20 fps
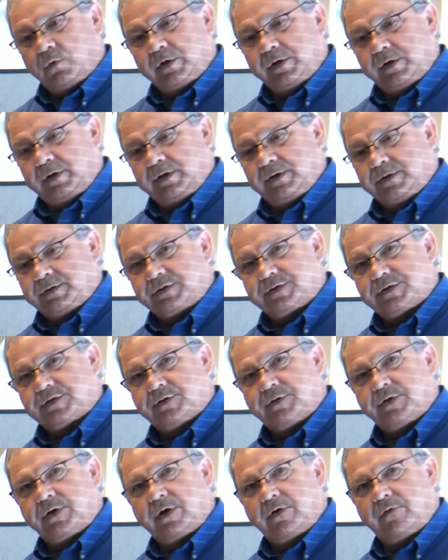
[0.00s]
going to
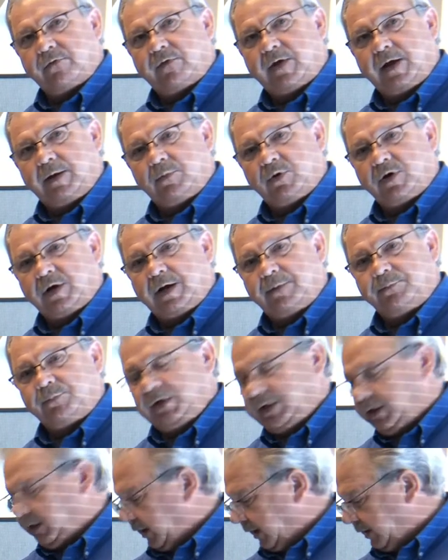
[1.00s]
insert our fiber
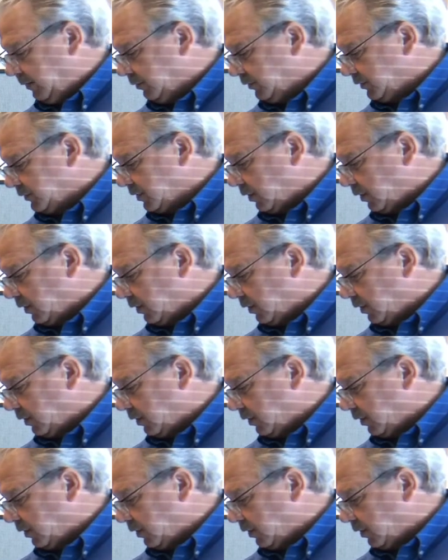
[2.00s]
optic cables